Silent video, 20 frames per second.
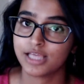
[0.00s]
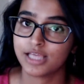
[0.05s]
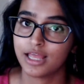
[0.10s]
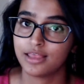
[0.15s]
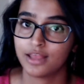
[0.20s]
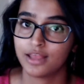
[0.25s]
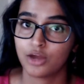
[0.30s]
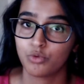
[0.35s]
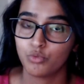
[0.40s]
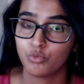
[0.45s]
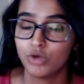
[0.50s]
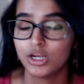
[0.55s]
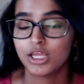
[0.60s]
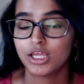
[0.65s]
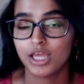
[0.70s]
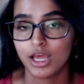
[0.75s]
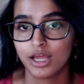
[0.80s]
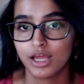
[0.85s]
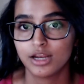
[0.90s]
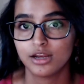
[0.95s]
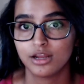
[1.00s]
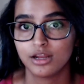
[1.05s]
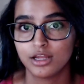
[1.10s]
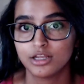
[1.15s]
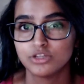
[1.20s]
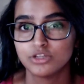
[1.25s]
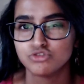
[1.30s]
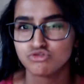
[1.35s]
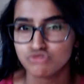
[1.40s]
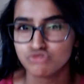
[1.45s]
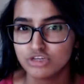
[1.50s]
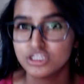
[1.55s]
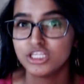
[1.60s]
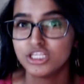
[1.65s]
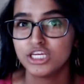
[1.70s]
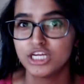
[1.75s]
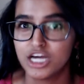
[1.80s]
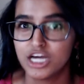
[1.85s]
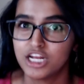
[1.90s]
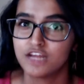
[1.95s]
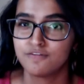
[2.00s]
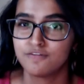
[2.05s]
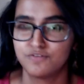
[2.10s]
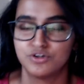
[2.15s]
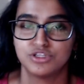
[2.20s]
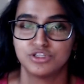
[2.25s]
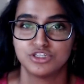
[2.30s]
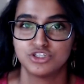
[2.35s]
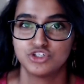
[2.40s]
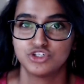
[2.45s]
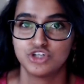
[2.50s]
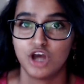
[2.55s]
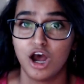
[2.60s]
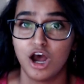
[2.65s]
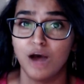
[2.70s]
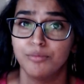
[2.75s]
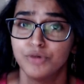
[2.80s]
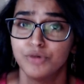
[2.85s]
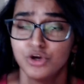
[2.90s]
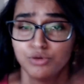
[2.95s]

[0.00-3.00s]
and that one candidate is really gunning for this job,